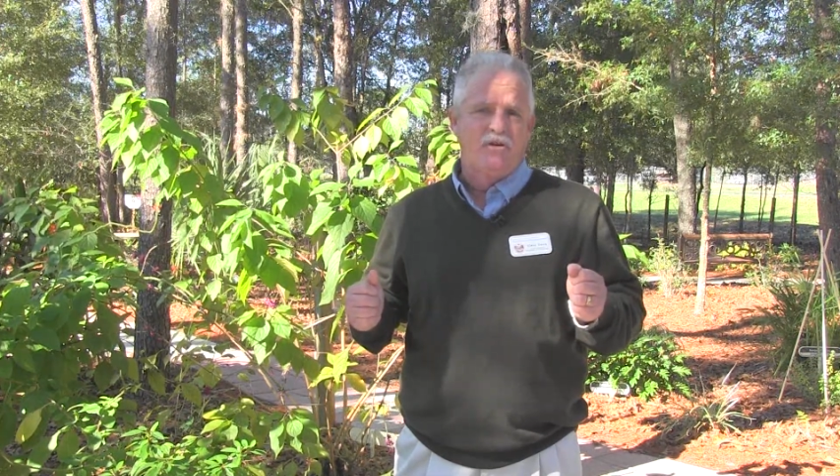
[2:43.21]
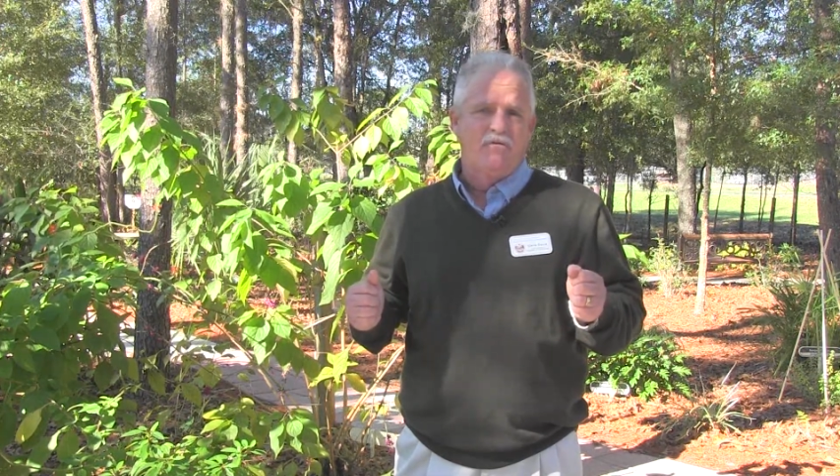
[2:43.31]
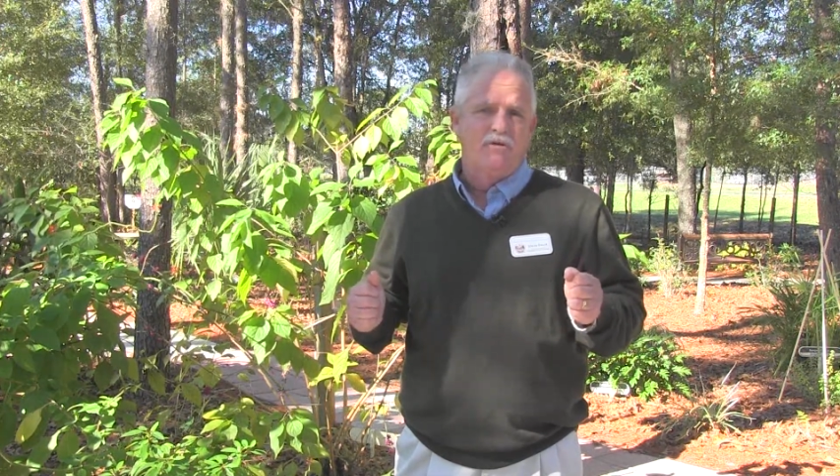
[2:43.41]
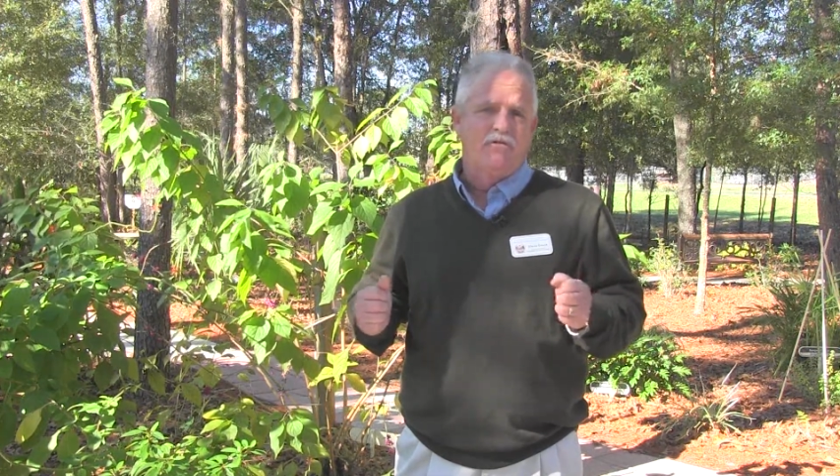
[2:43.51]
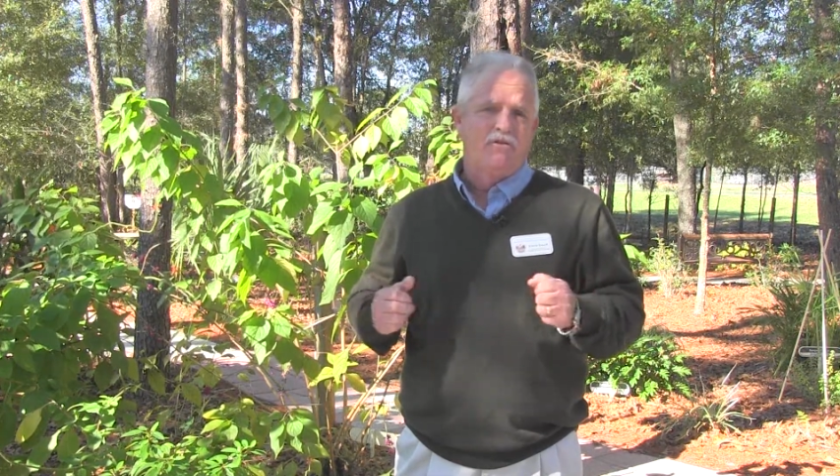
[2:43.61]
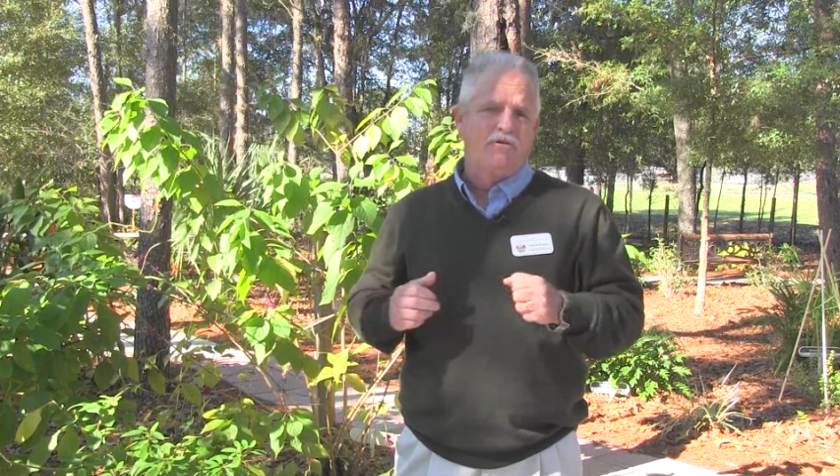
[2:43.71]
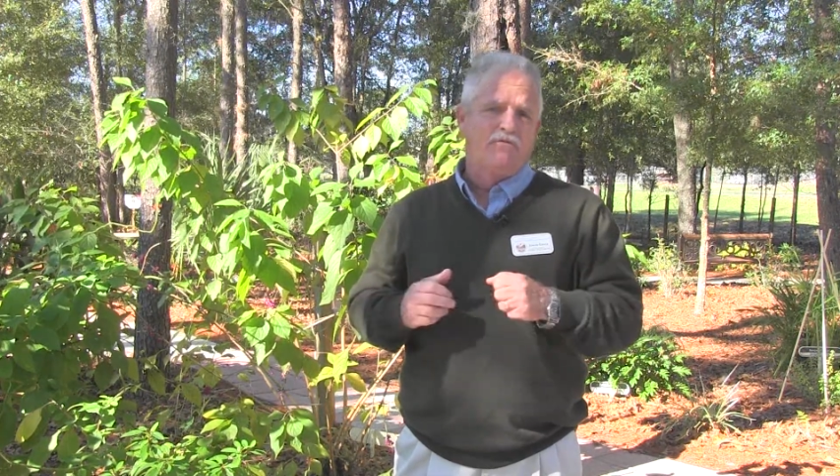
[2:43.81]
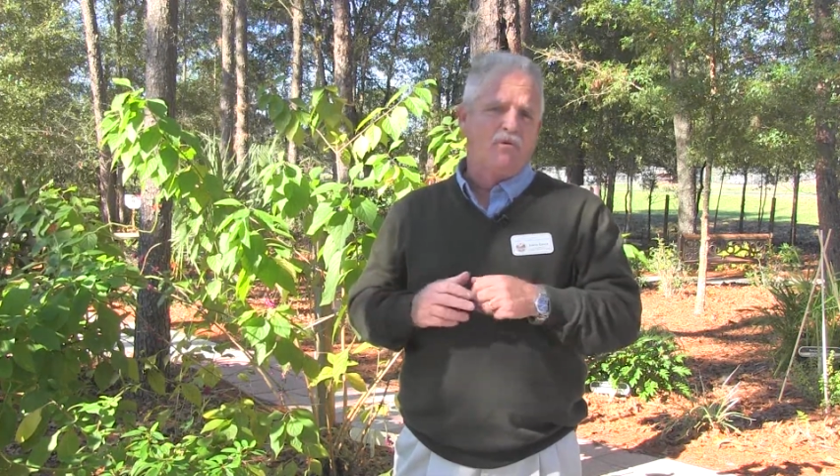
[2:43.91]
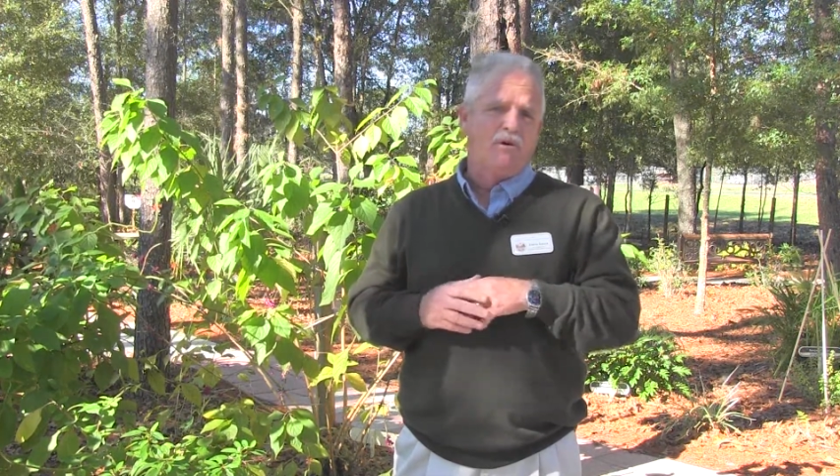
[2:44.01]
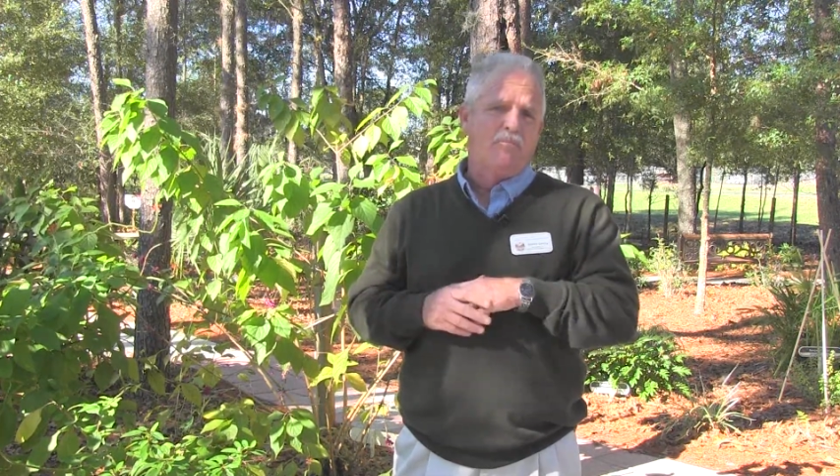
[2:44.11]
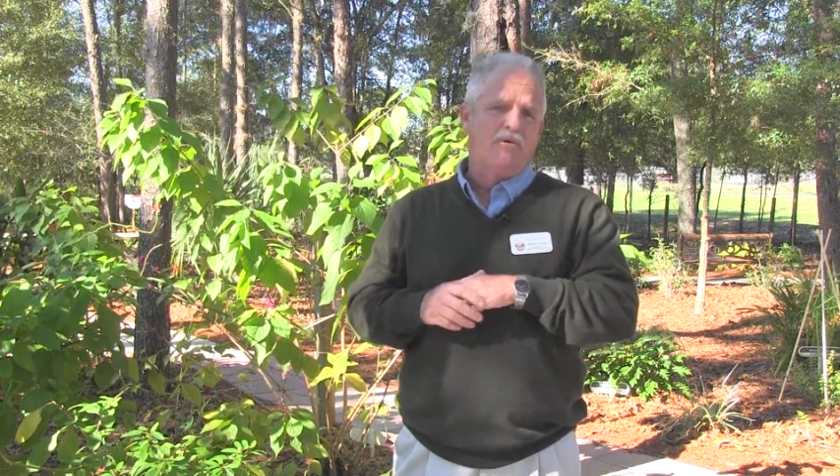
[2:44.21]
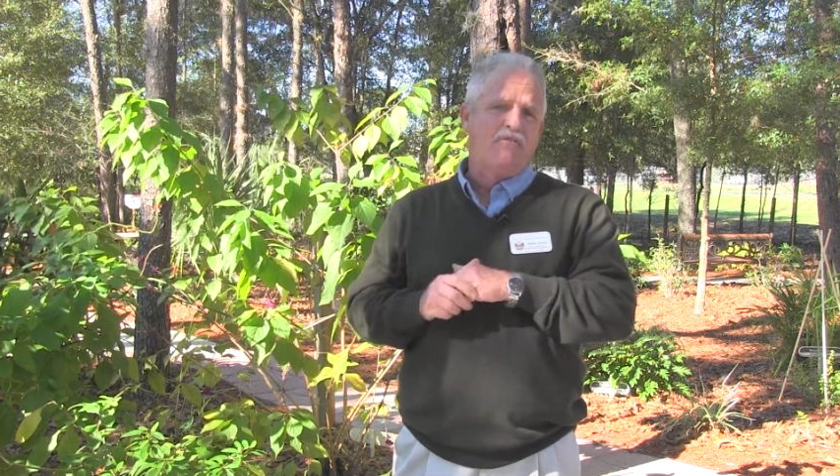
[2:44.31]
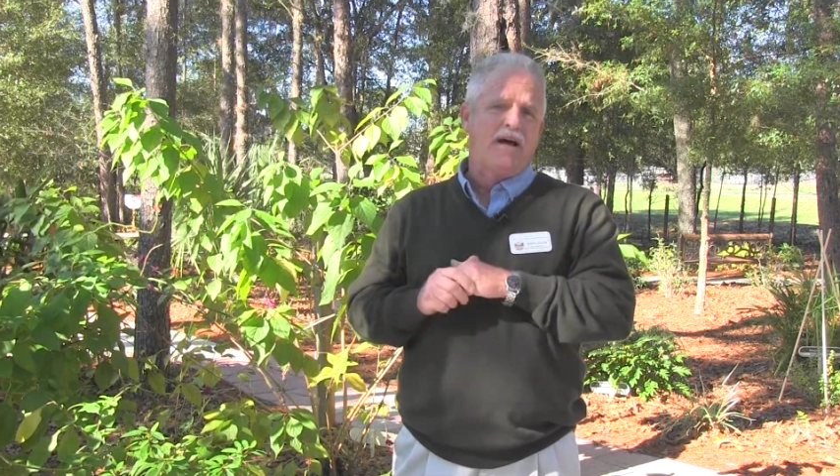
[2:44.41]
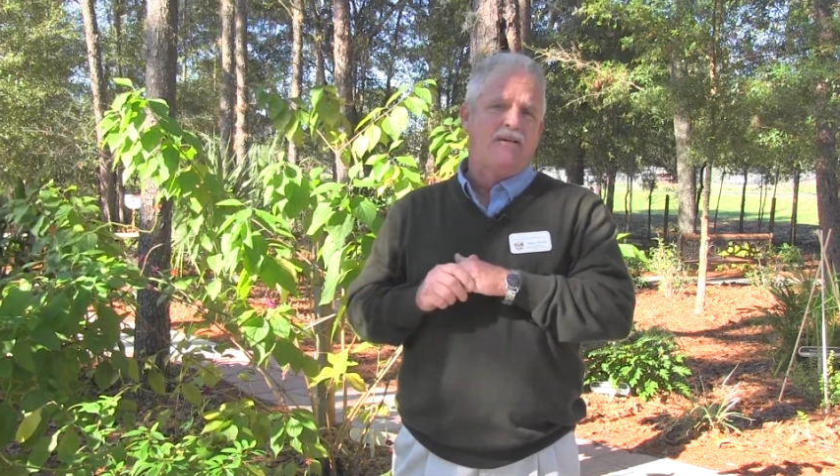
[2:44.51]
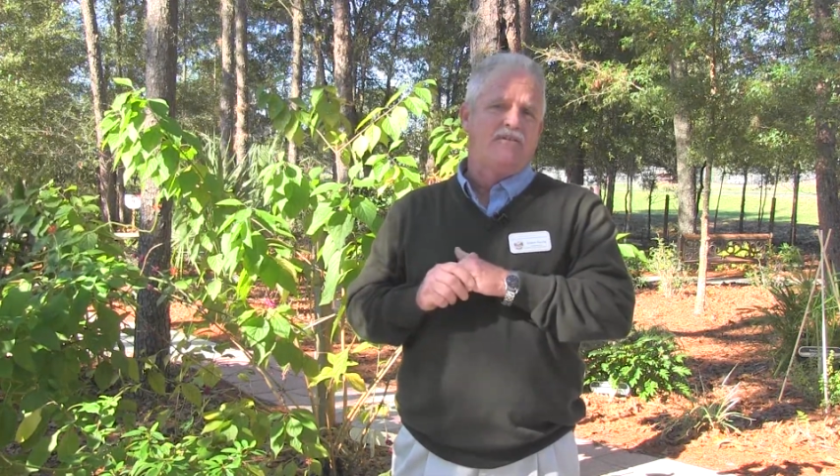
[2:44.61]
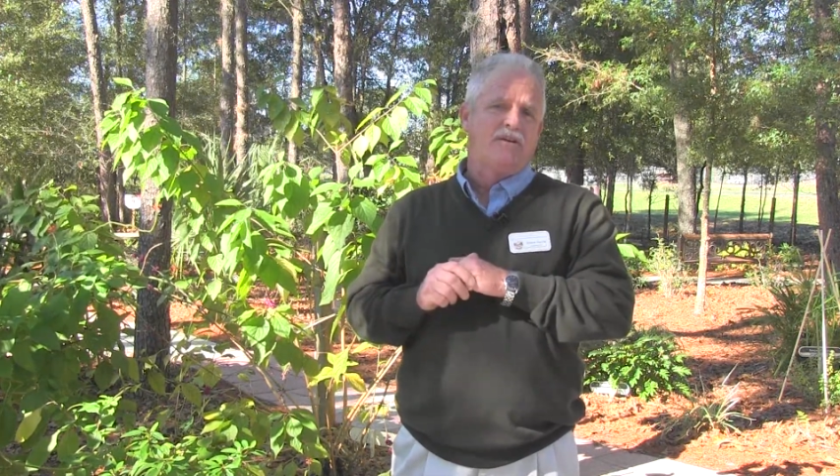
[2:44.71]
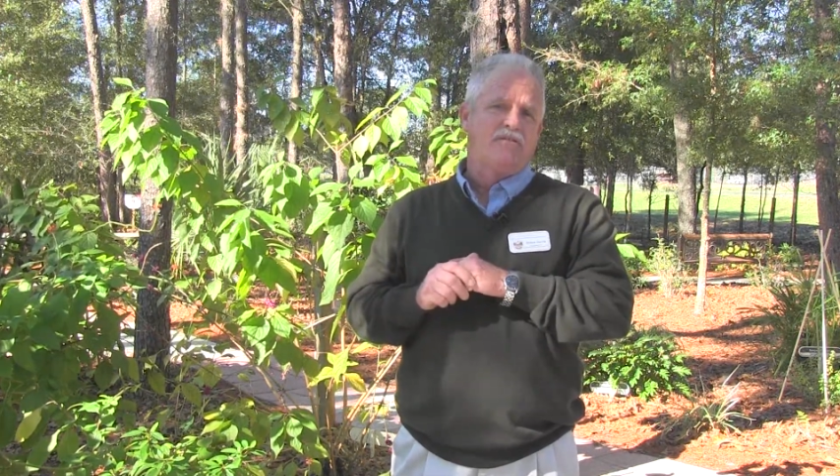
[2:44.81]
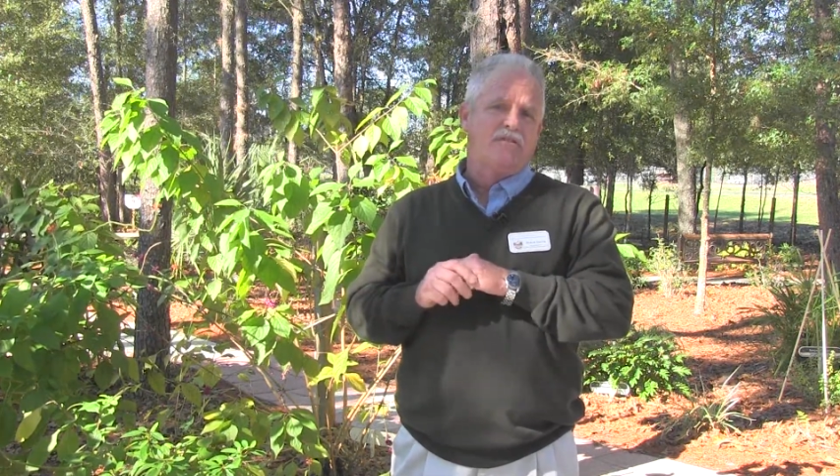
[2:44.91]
the University of Florida provides us